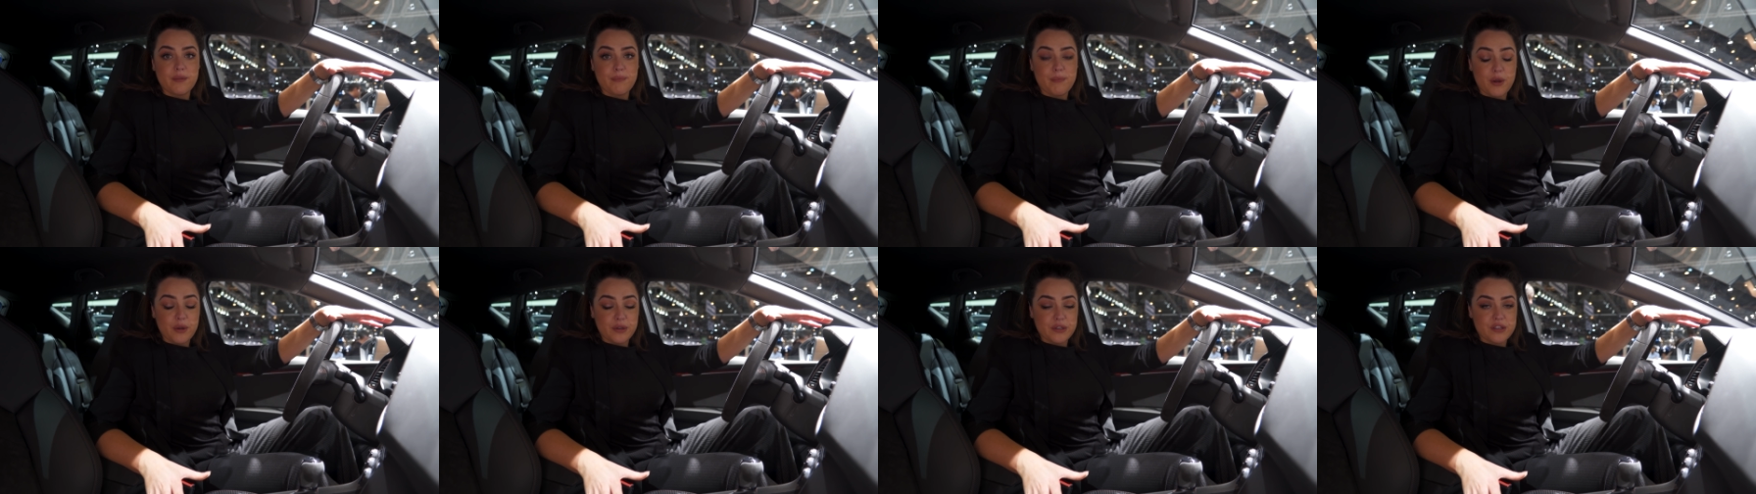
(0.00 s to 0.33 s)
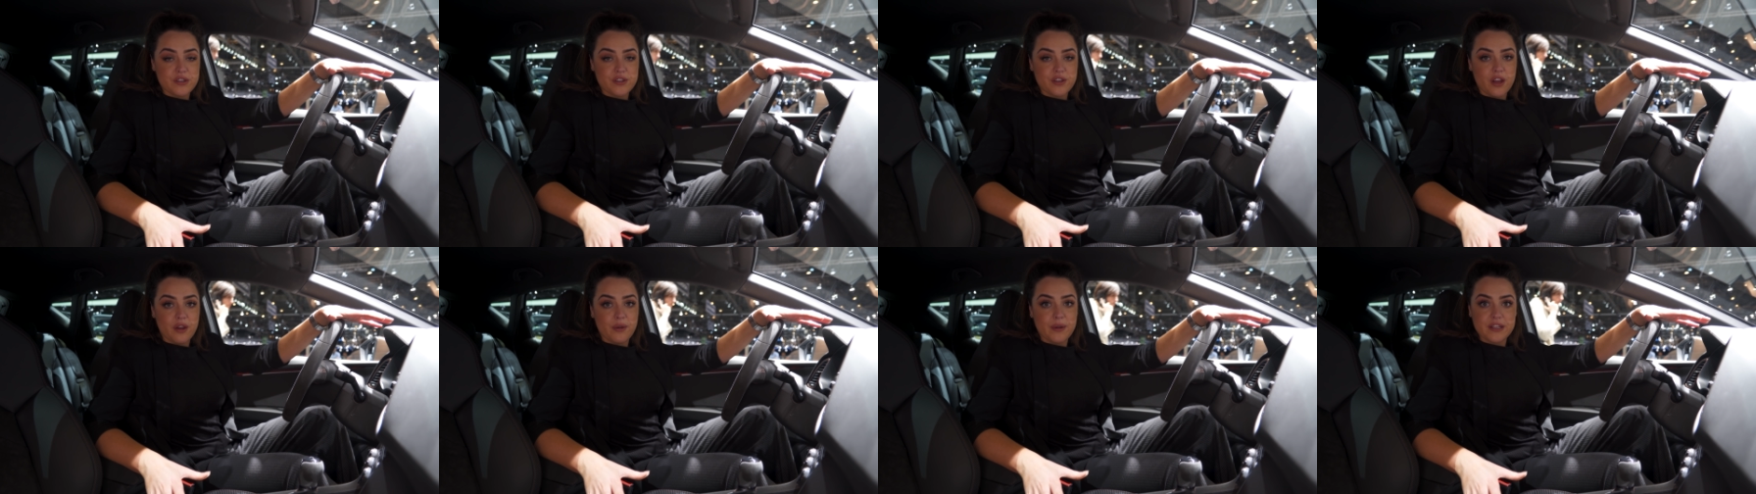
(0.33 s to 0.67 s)
Motor
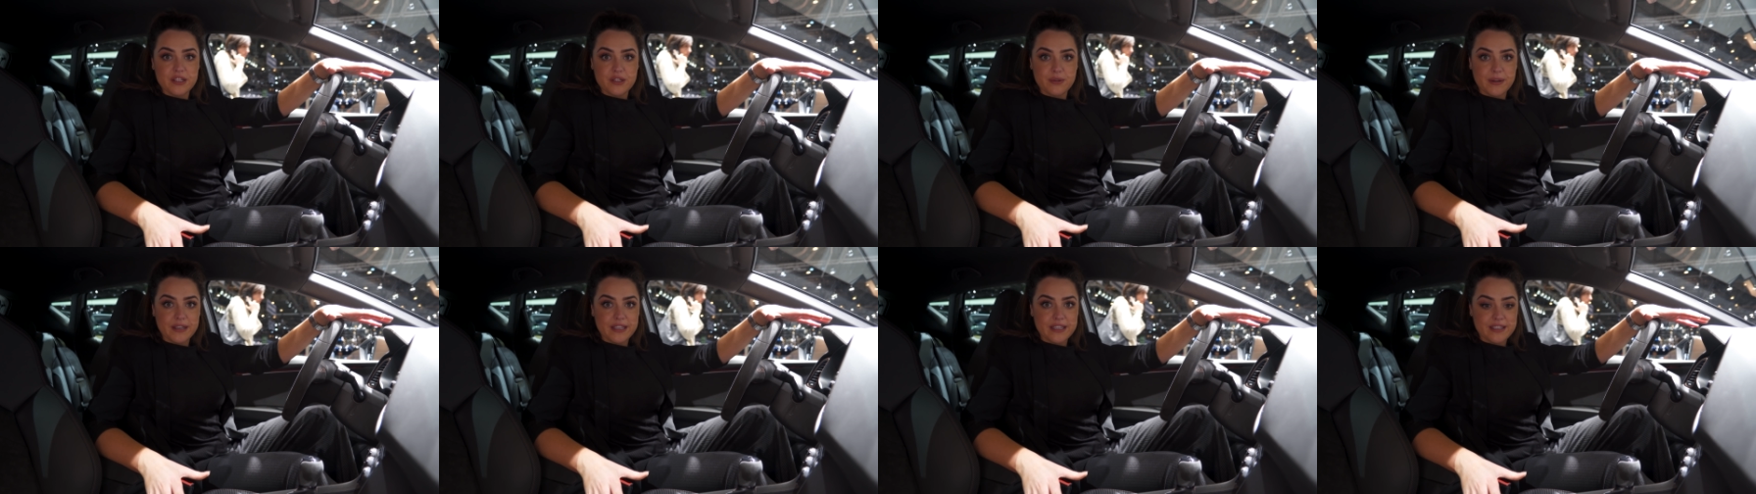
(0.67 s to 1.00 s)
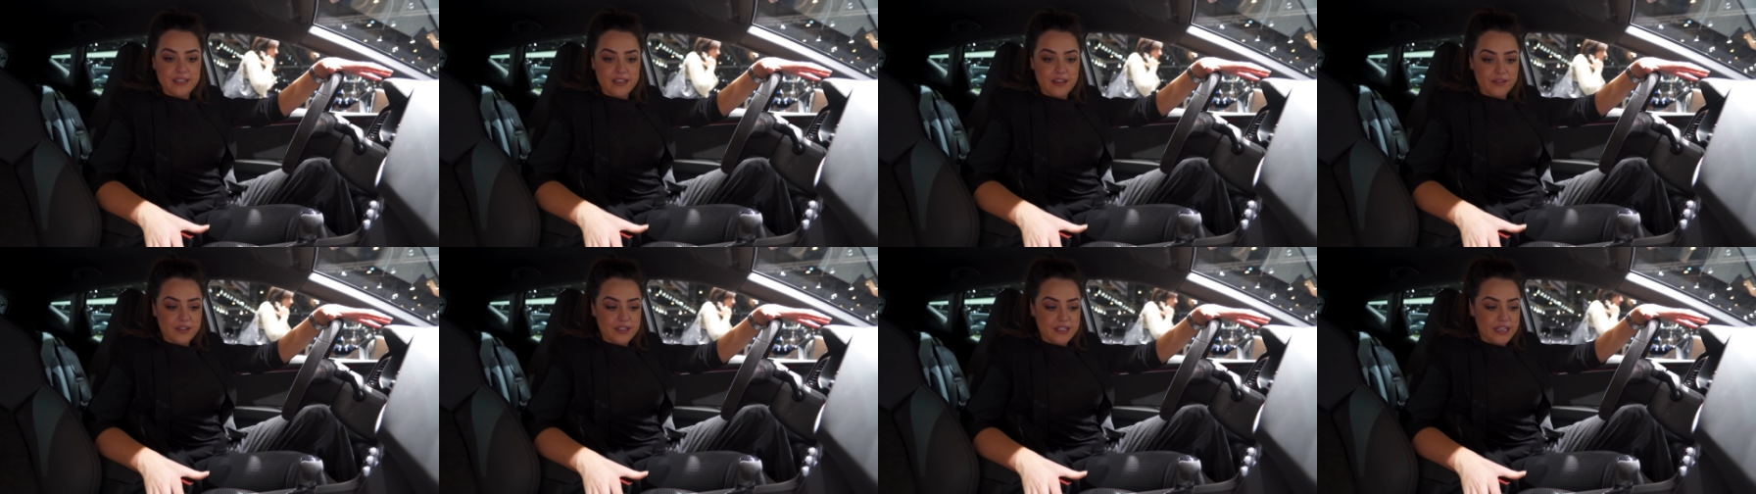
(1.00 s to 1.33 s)
Show in
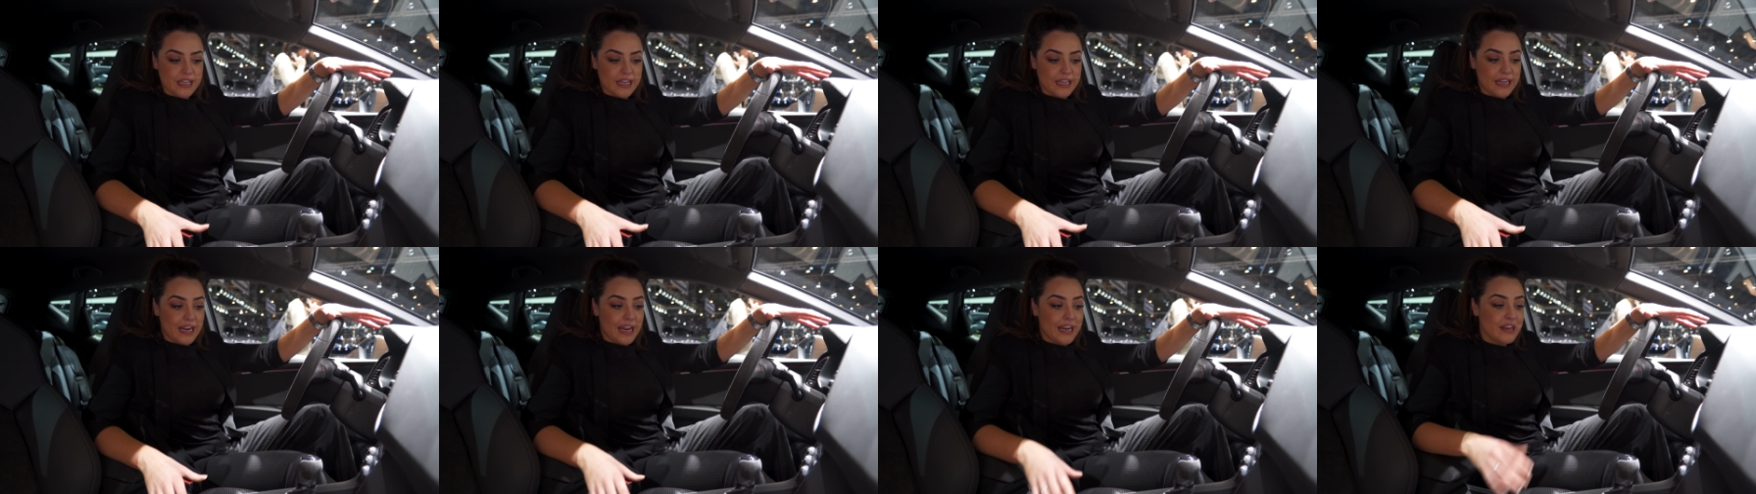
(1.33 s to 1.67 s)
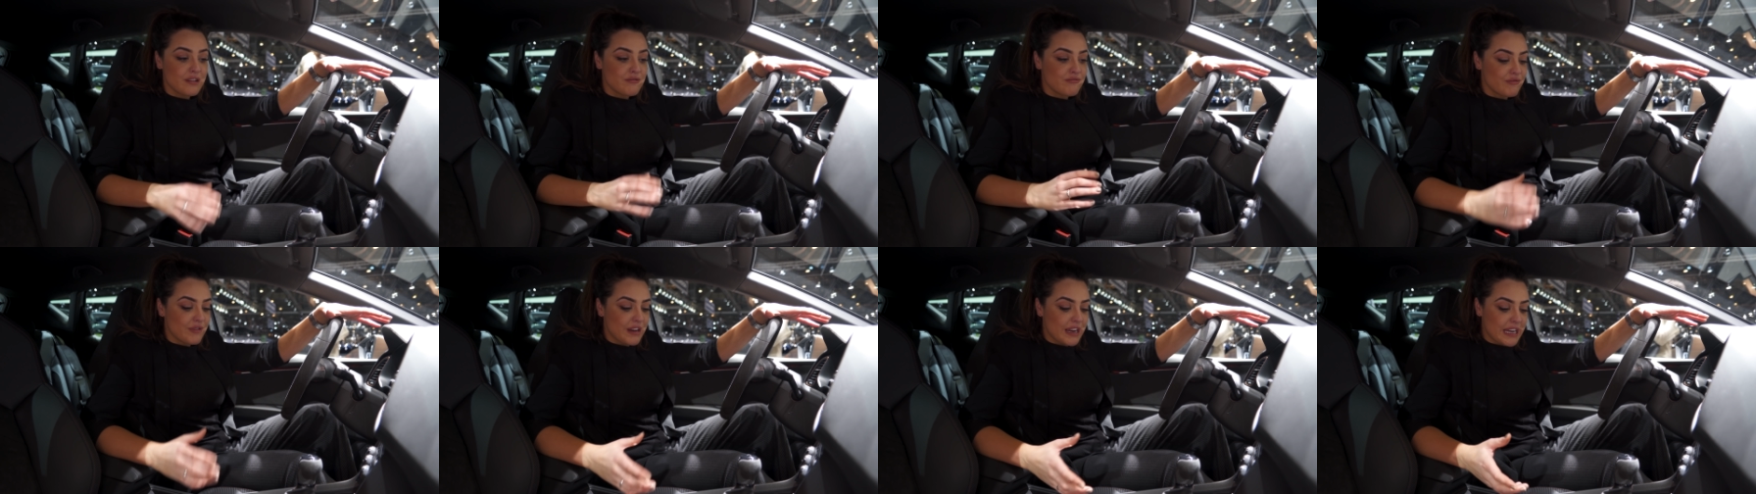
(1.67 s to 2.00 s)
2017 and
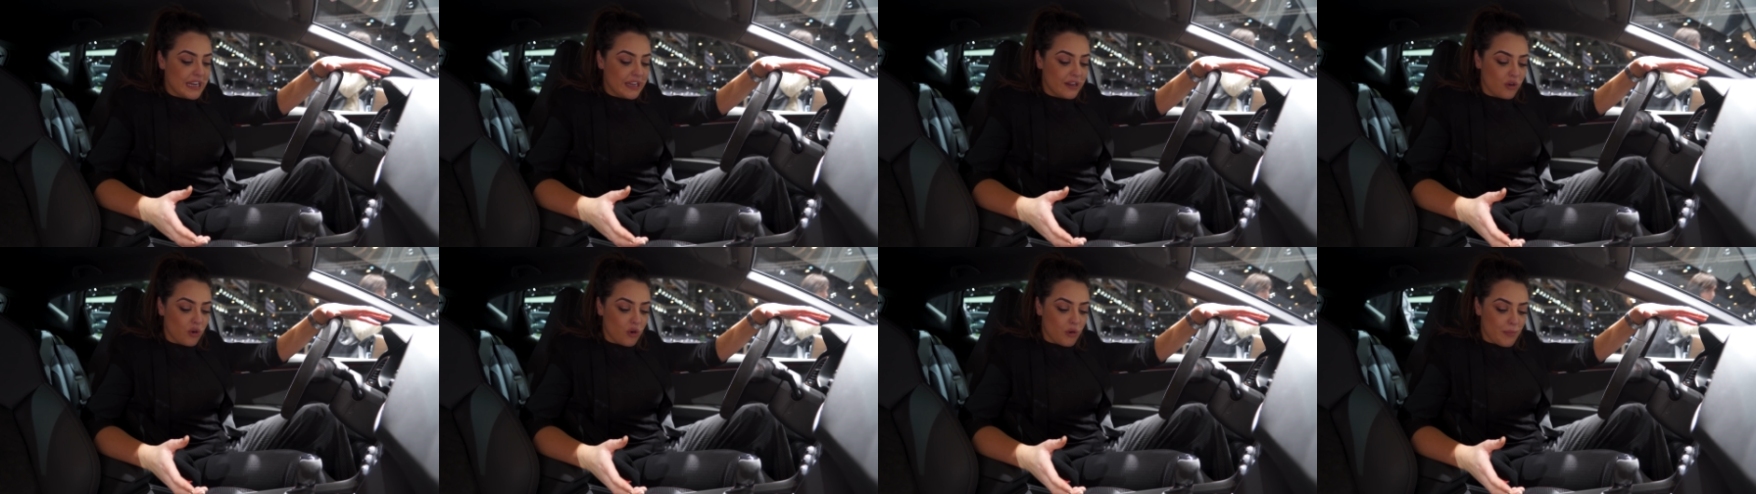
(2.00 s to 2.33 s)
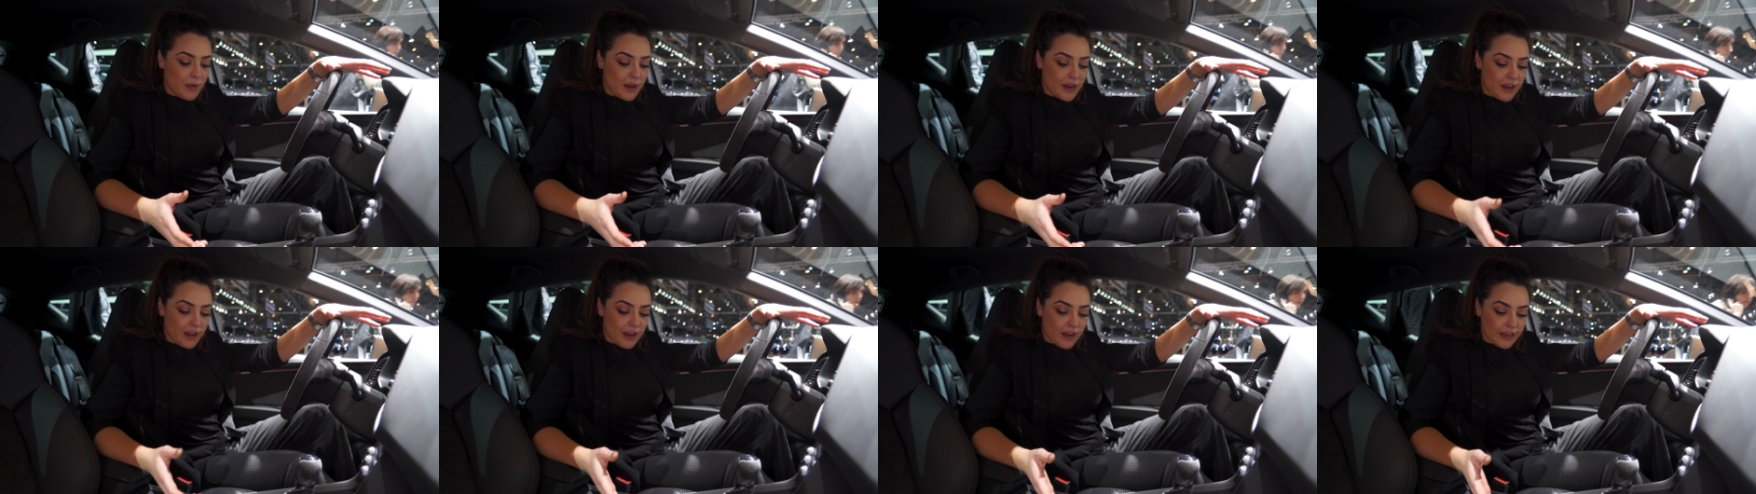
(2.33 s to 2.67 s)
it really caught
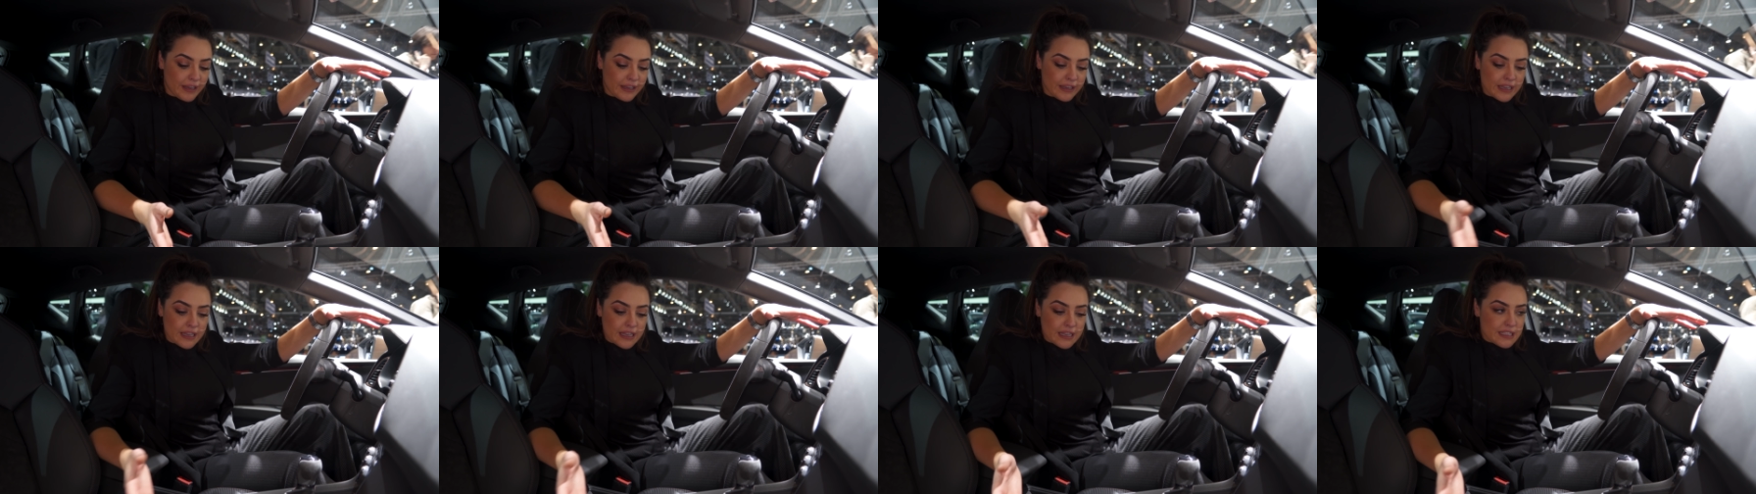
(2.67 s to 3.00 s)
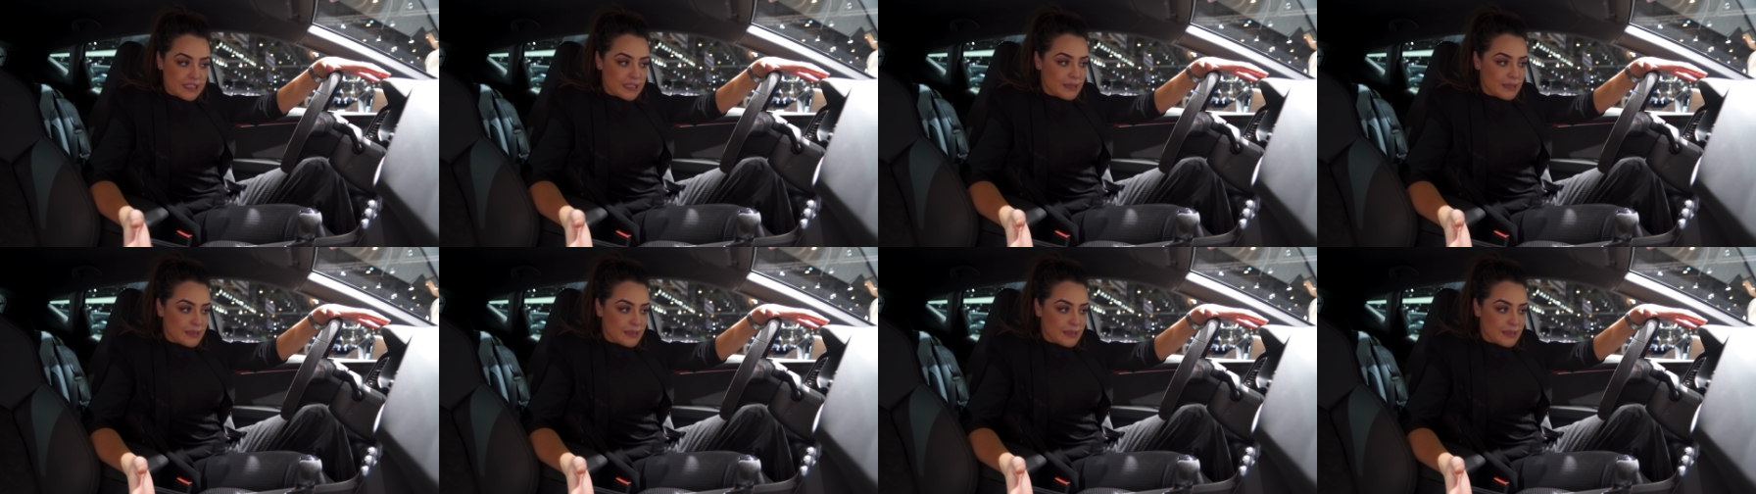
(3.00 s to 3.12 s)
my eye